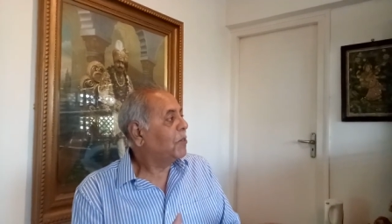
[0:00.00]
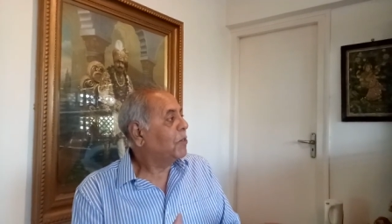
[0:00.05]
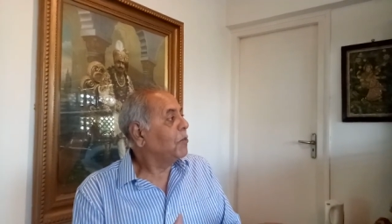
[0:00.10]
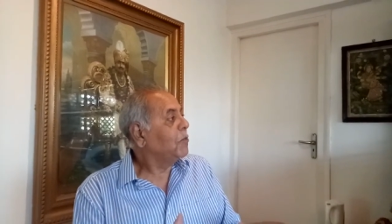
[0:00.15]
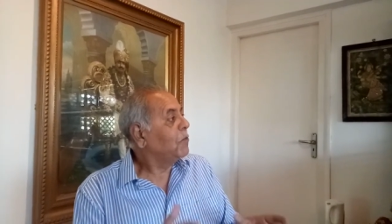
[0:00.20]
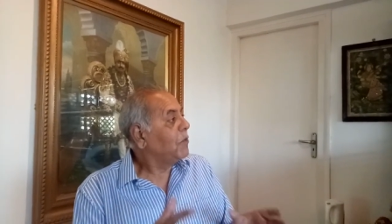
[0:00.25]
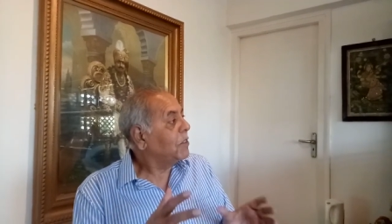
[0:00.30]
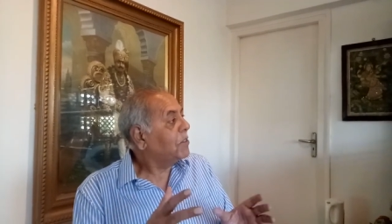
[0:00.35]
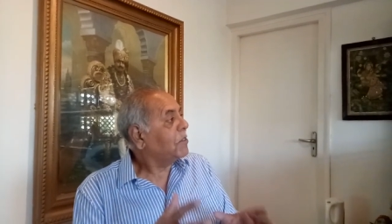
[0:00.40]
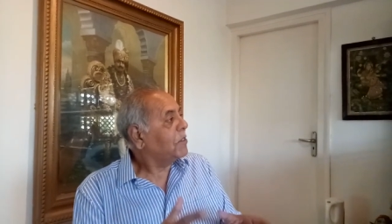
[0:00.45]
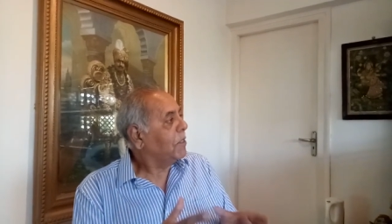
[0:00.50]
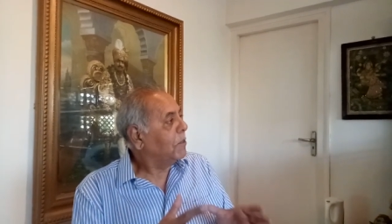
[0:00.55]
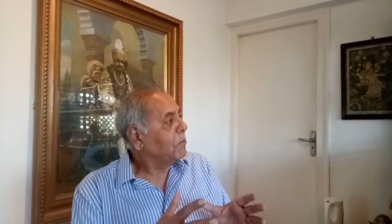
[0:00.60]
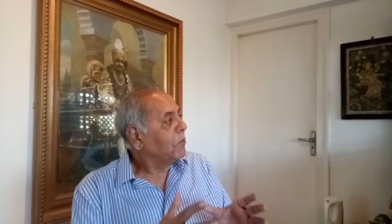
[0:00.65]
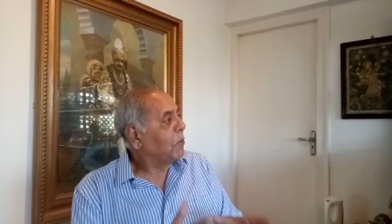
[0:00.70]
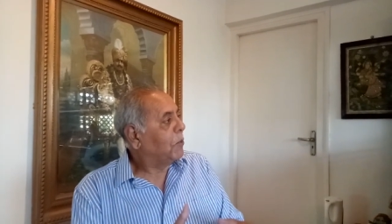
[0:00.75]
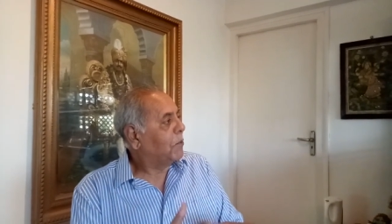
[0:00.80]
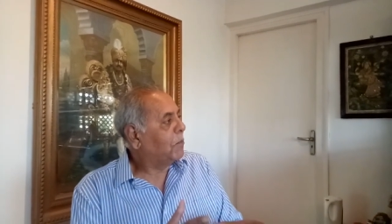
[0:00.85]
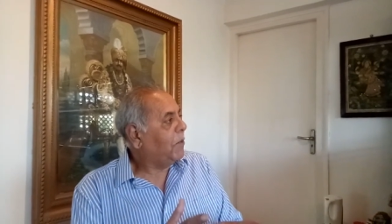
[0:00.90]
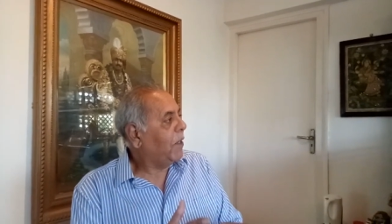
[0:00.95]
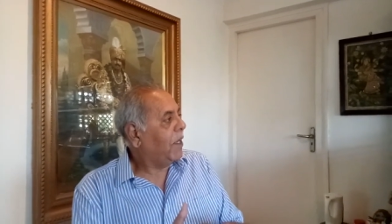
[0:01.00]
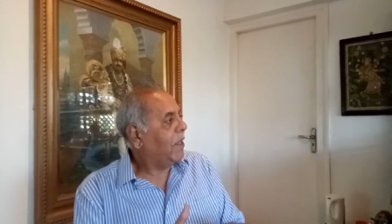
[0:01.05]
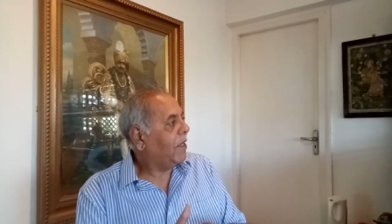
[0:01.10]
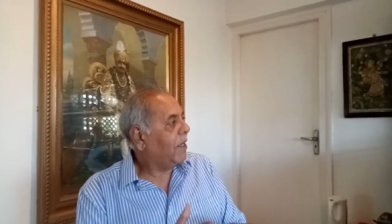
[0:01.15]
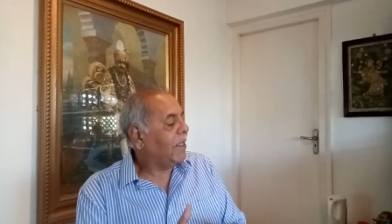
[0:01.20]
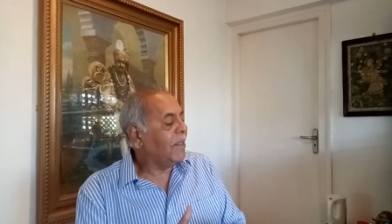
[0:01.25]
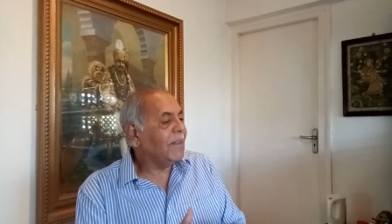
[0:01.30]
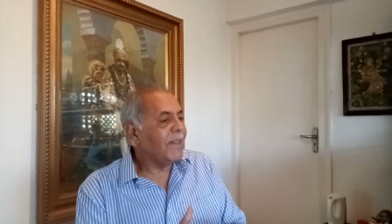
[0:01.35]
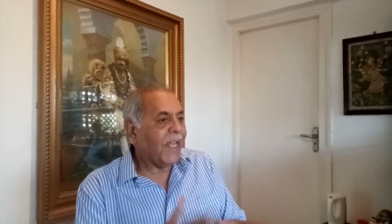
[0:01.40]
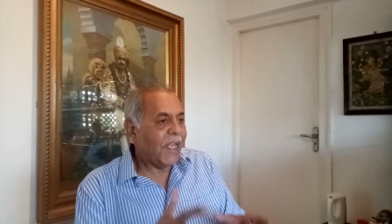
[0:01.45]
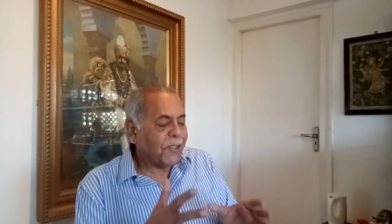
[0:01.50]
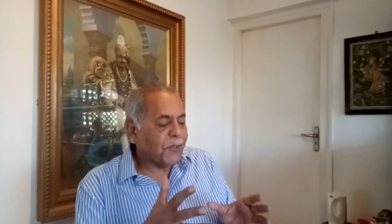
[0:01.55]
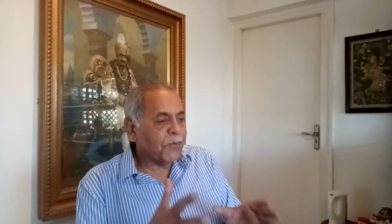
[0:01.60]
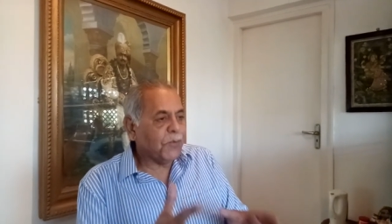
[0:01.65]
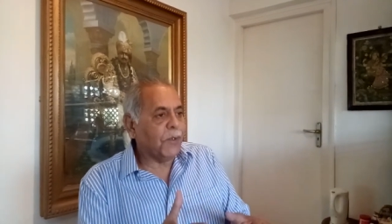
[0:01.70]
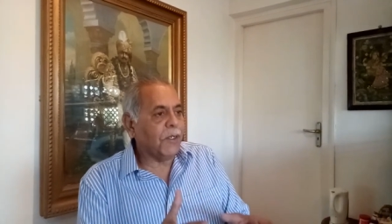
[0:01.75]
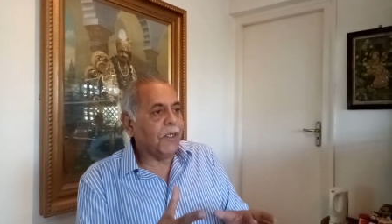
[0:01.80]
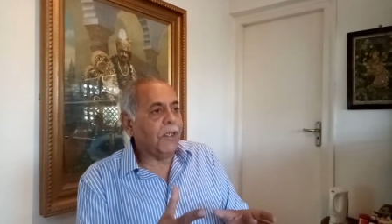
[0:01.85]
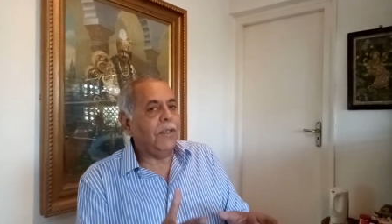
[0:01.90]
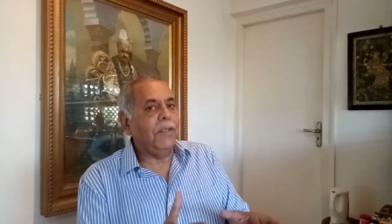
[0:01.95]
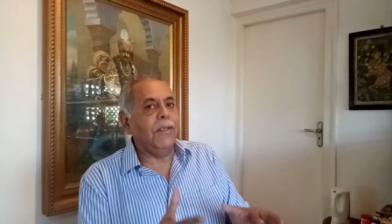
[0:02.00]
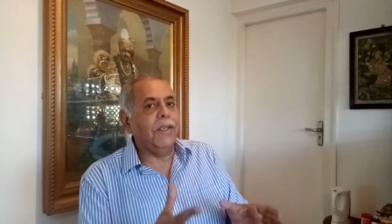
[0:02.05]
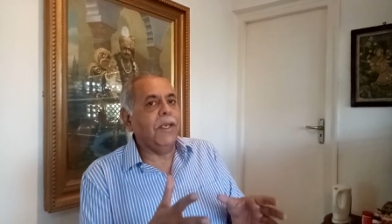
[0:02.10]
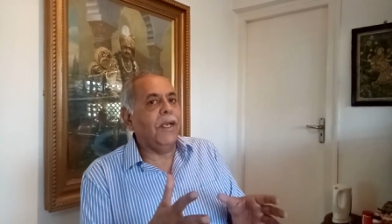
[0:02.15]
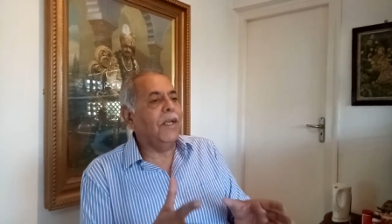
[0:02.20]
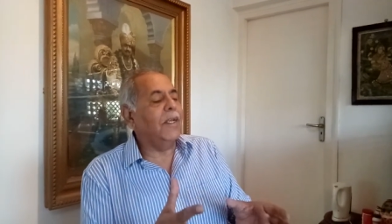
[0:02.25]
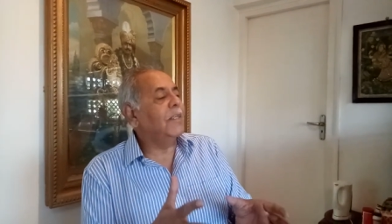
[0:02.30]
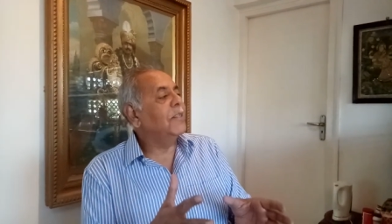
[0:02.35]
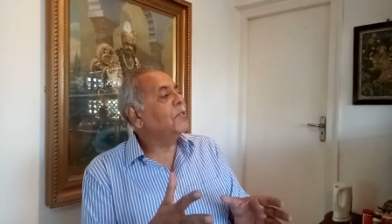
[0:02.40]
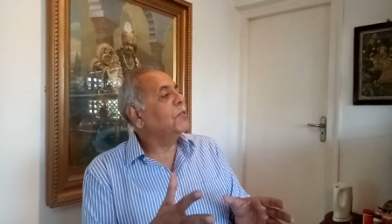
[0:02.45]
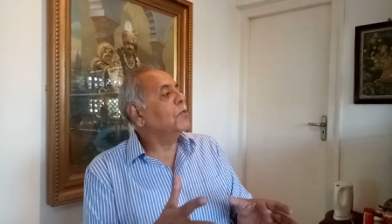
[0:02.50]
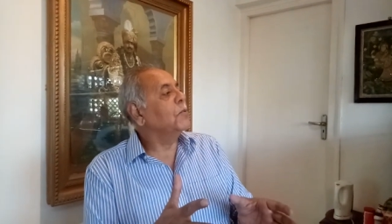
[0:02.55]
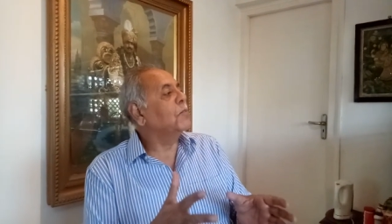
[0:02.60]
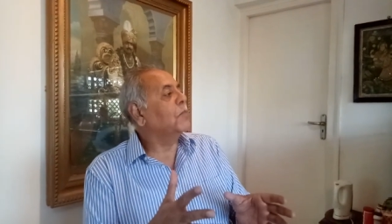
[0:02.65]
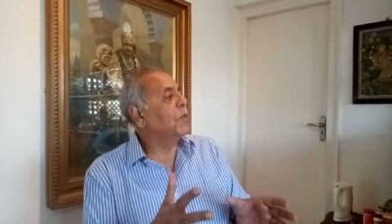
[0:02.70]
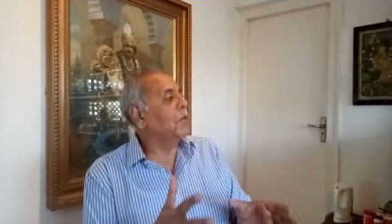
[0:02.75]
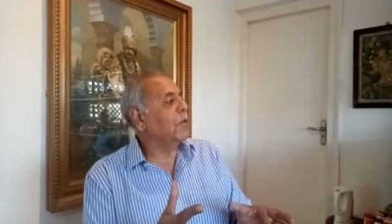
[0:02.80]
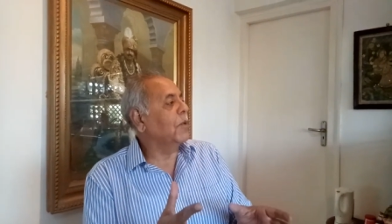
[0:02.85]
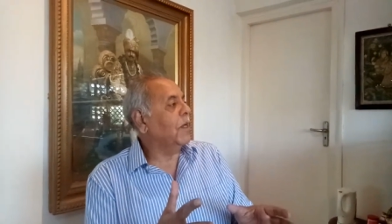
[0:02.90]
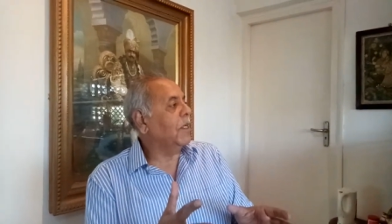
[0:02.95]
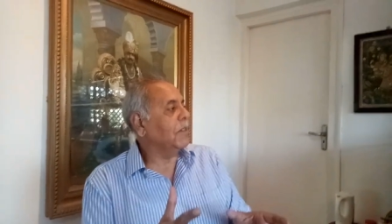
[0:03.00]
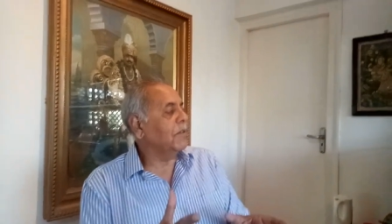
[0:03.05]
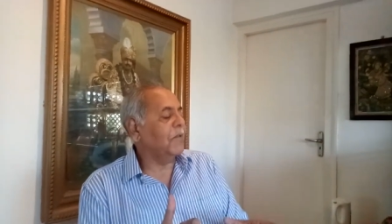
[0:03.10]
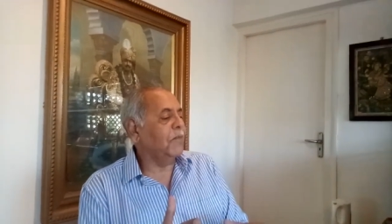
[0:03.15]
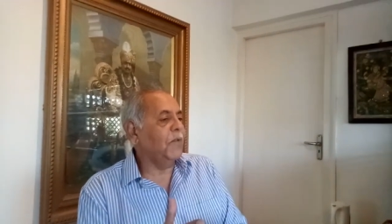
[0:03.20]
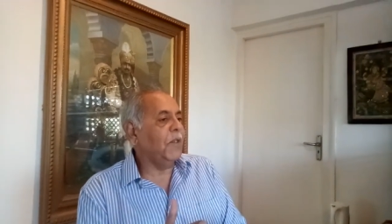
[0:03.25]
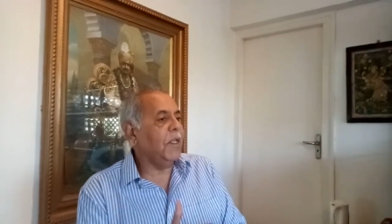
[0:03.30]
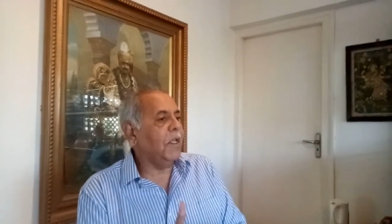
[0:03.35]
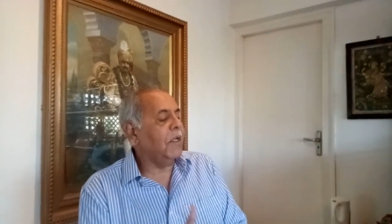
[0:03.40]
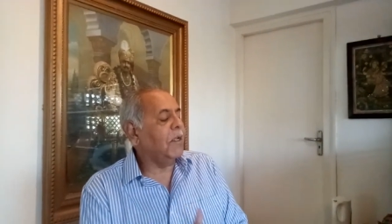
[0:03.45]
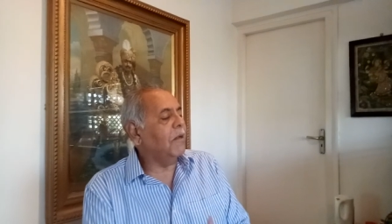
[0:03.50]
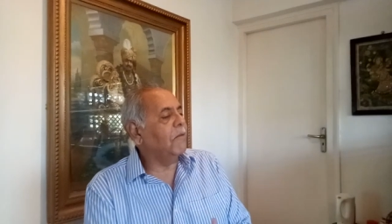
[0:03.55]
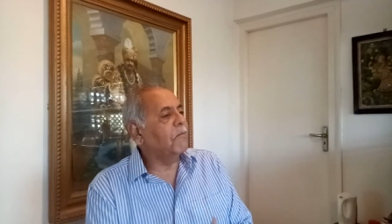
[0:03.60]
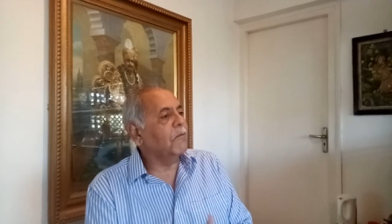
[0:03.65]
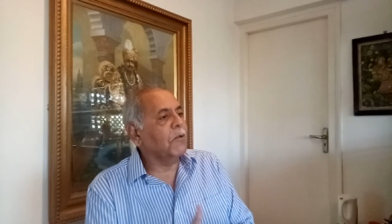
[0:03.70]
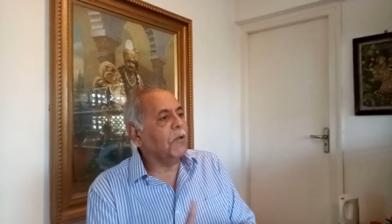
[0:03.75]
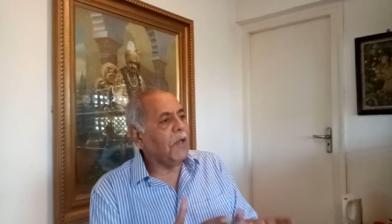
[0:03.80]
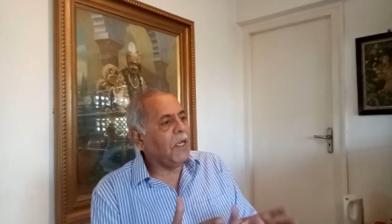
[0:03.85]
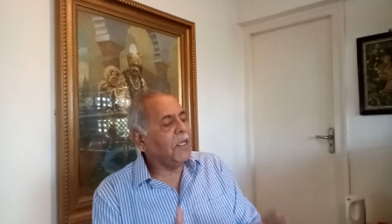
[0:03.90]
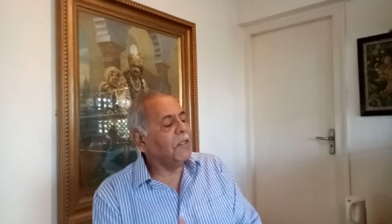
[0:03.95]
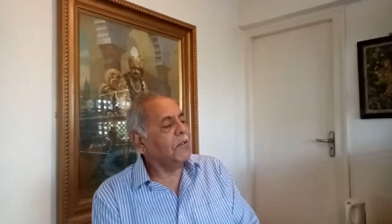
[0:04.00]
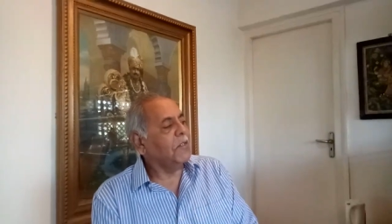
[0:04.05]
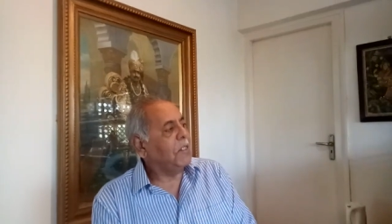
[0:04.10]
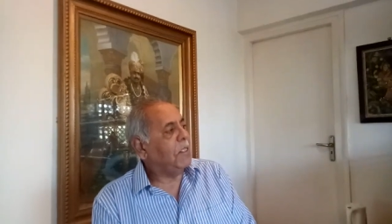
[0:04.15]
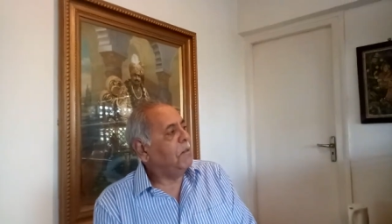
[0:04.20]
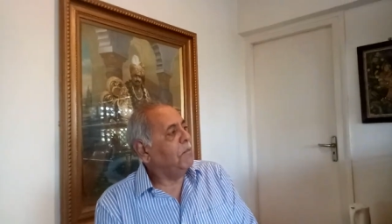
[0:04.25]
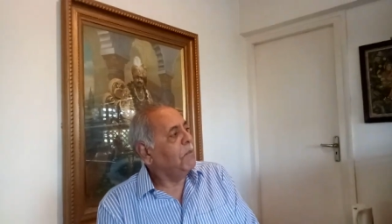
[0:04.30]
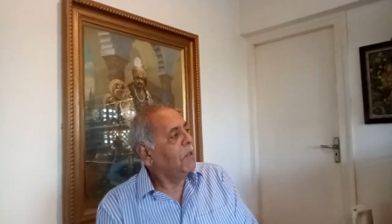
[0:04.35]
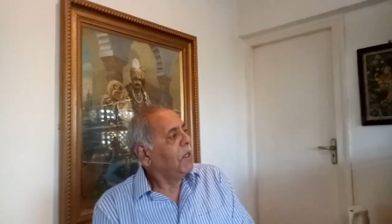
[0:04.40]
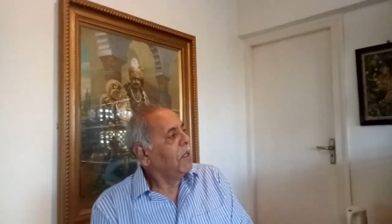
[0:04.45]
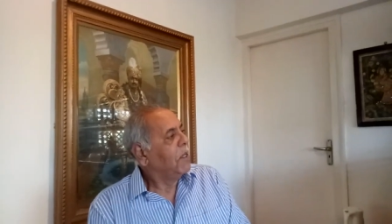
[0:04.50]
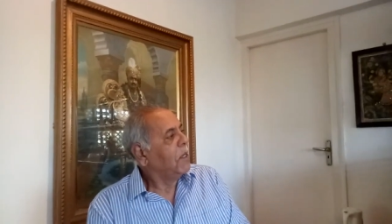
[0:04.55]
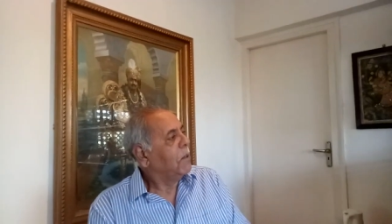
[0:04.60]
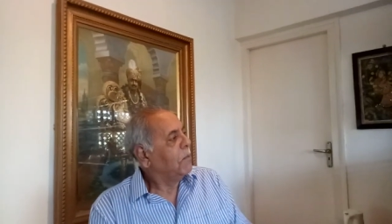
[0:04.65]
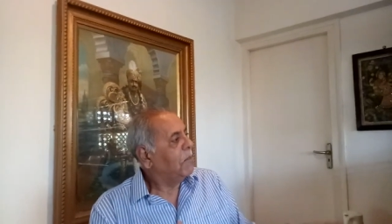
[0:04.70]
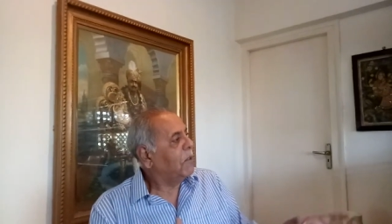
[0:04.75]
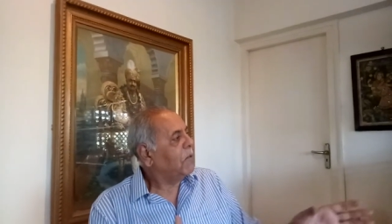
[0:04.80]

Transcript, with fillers: to wish them goodbye. And that's what India has to progress. We are a great team, yeah.